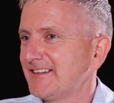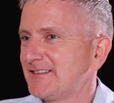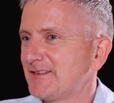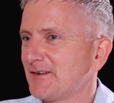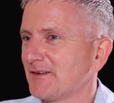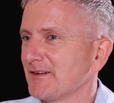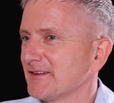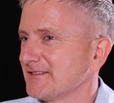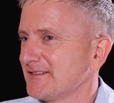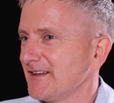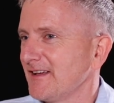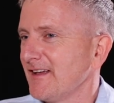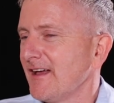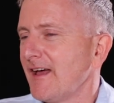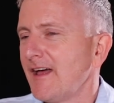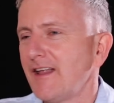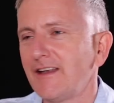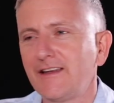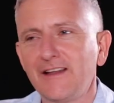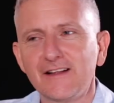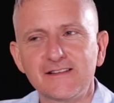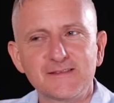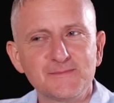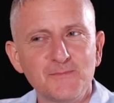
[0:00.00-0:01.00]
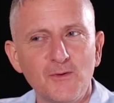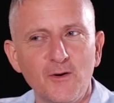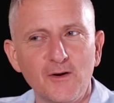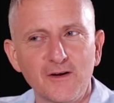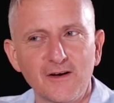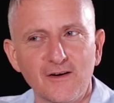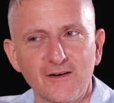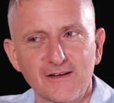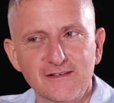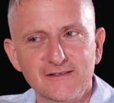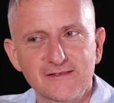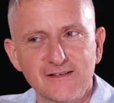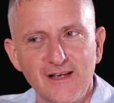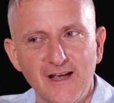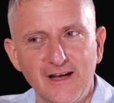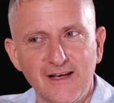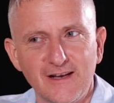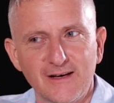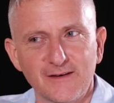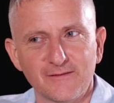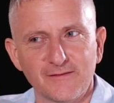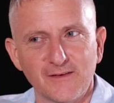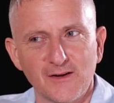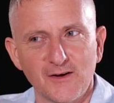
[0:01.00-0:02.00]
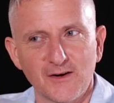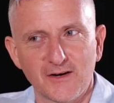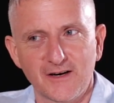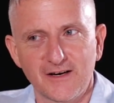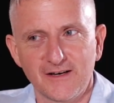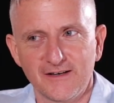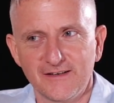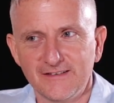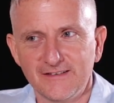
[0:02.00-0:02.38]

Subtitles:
That's more your executive look.